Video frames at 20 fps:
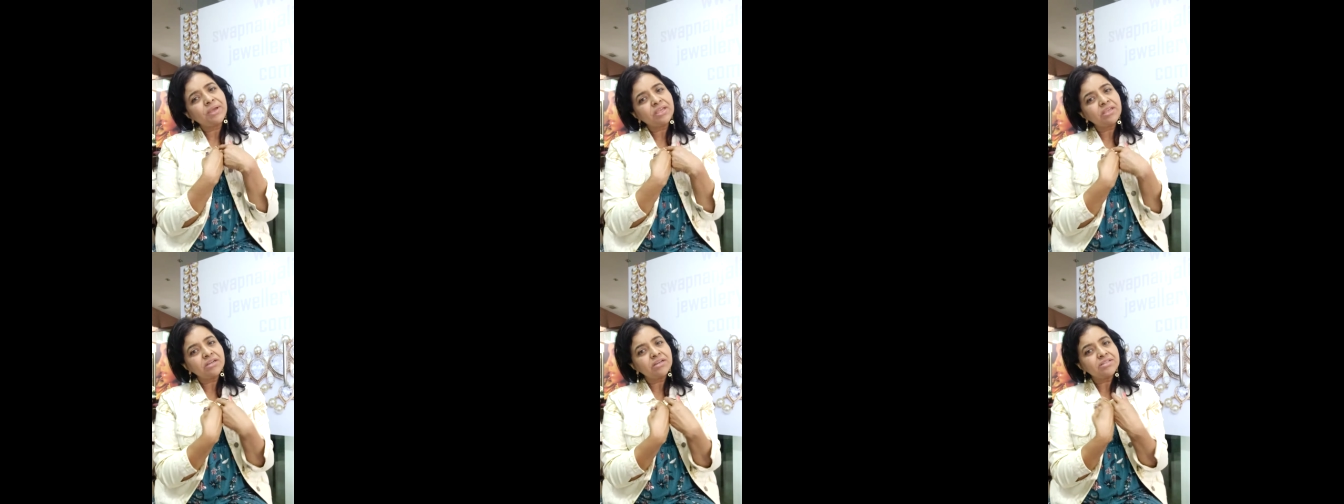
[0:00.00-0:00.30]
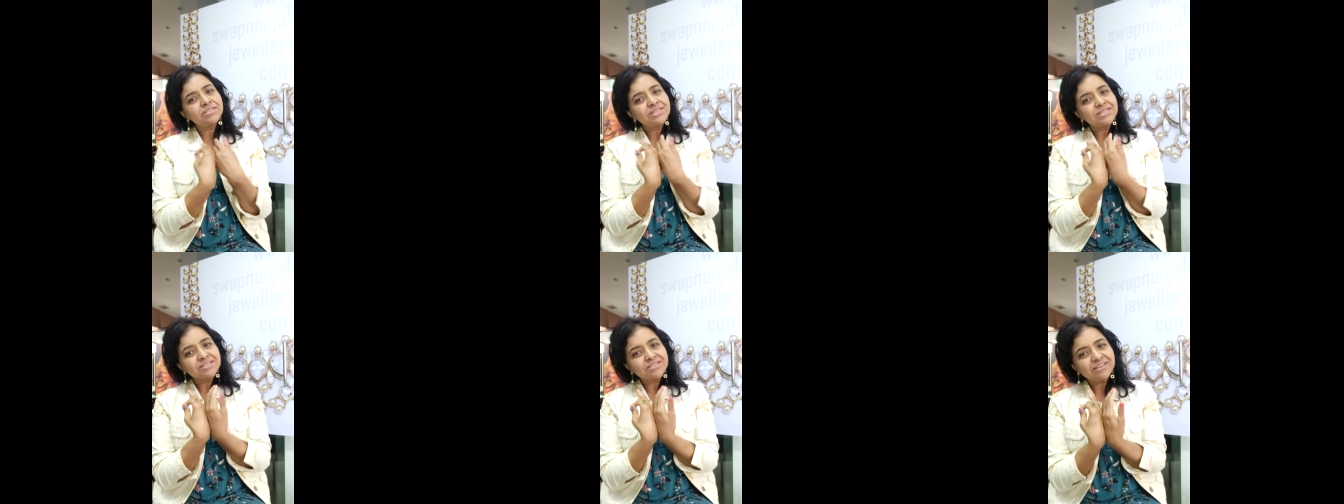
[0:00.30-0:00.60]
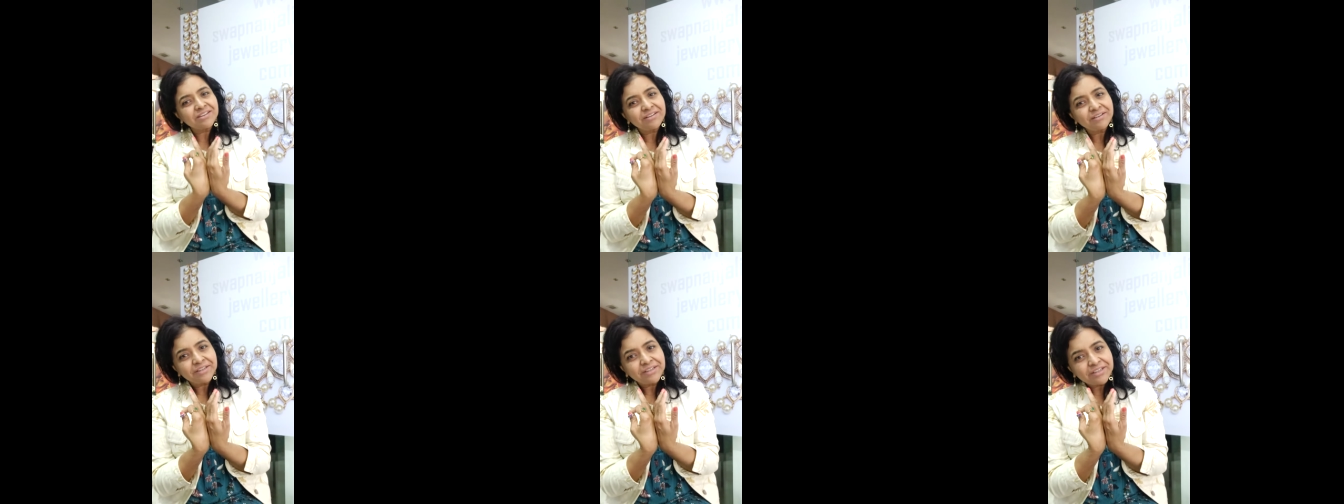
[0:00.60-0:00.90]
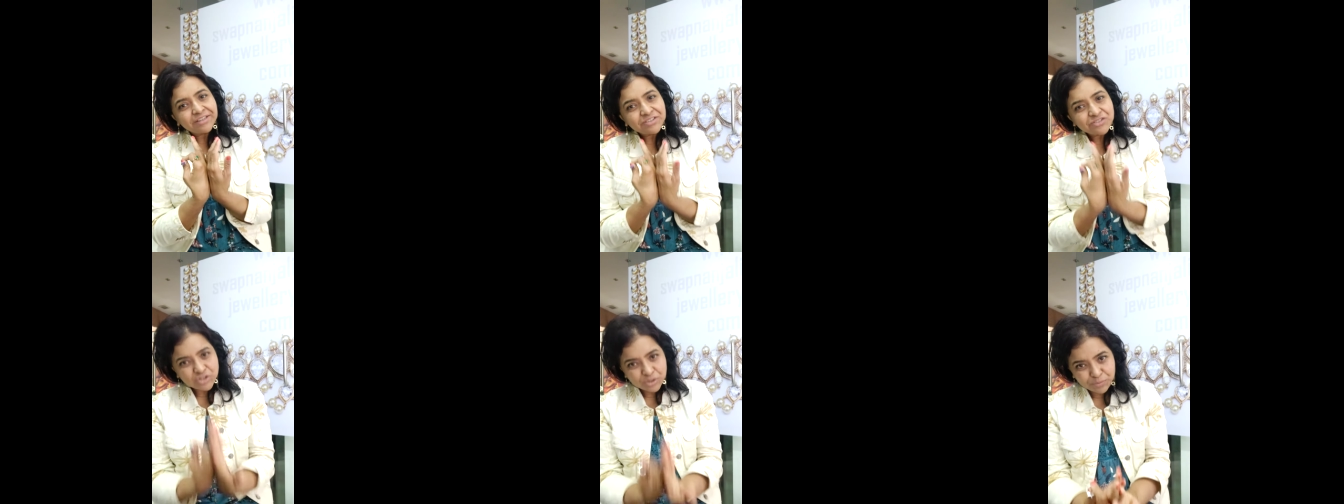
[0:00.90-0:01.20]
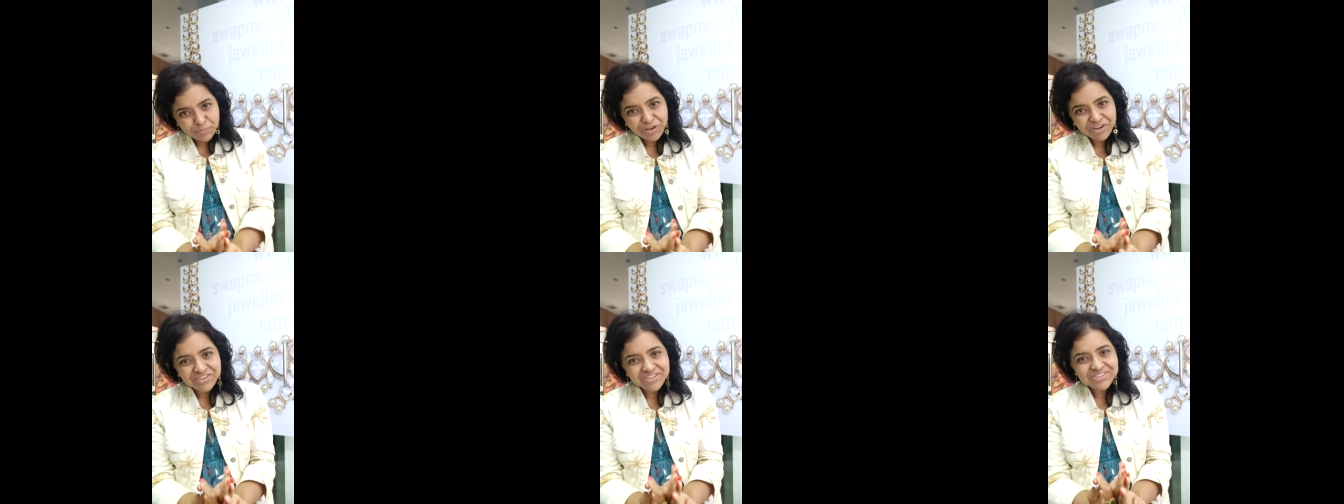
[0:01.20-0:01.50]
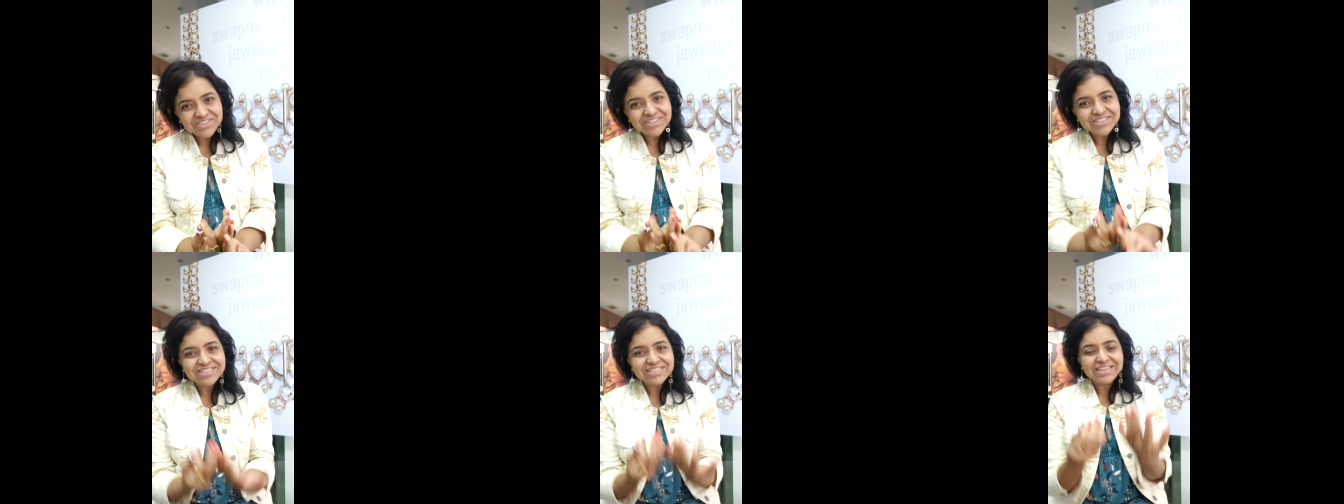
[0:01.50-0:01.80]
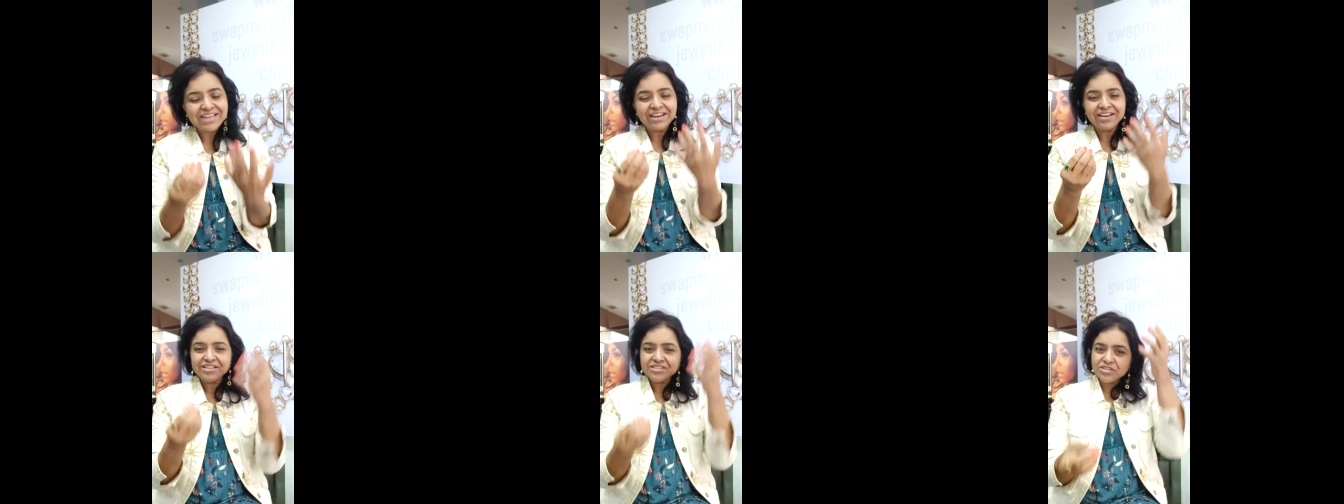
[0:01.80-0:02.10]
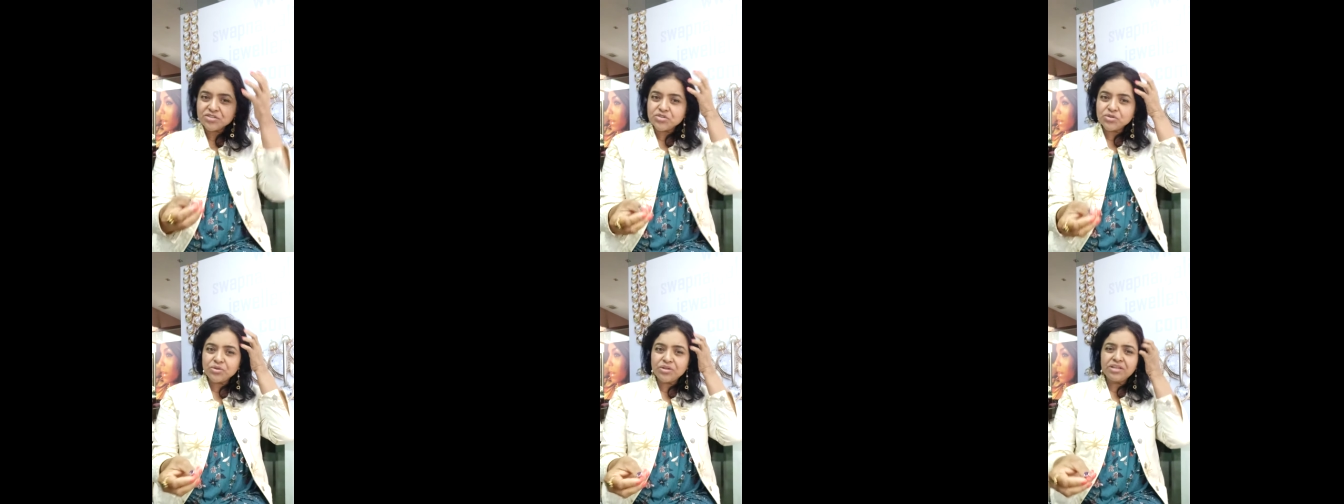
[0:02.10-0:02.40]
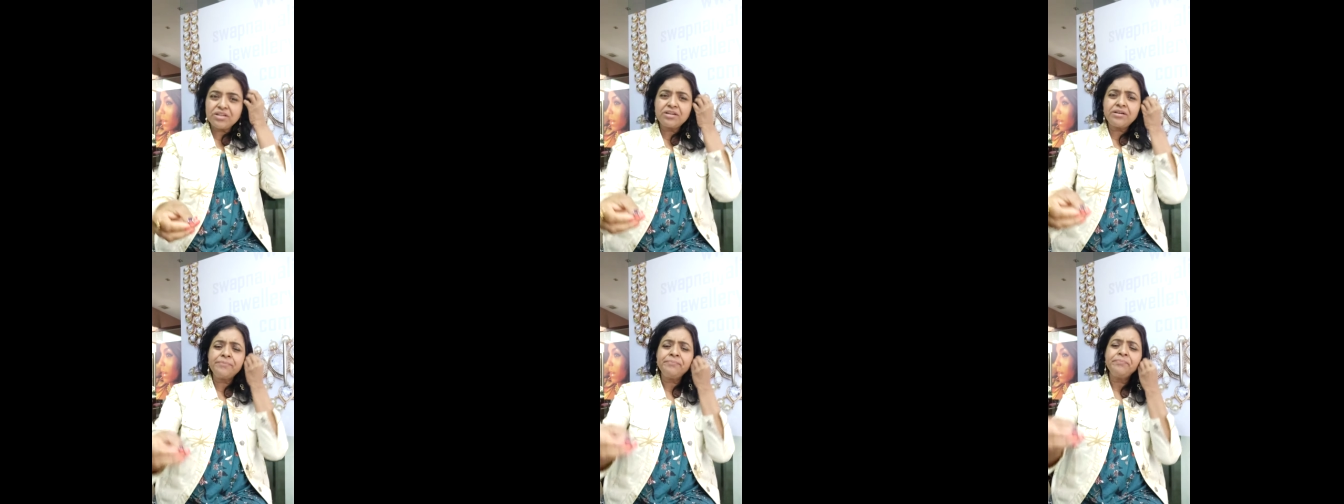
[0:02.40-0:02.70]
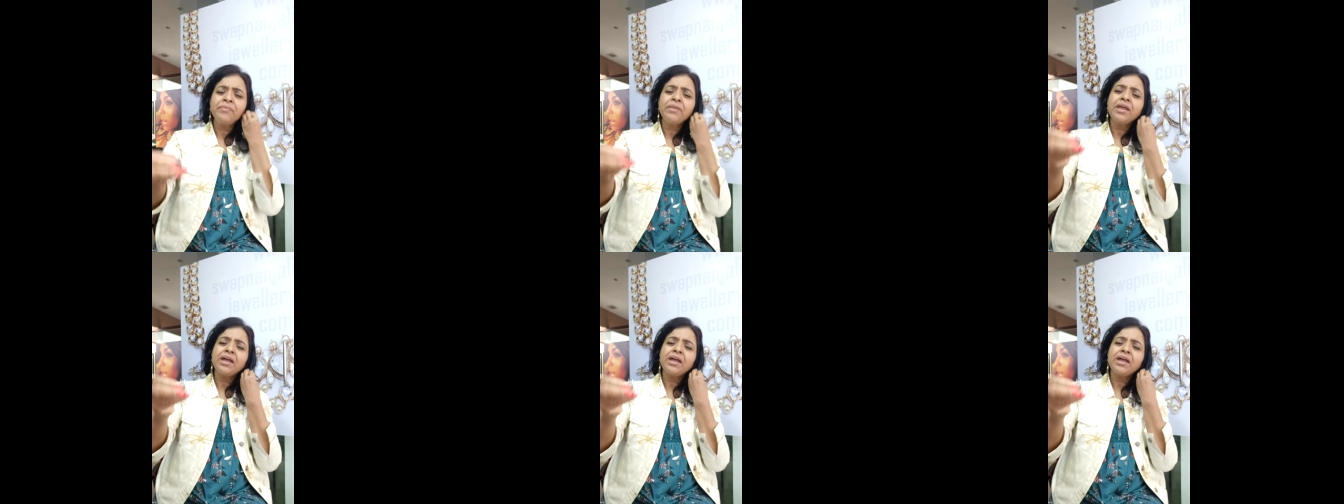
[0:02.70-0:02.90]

my years as a gemologist and as a jeweler,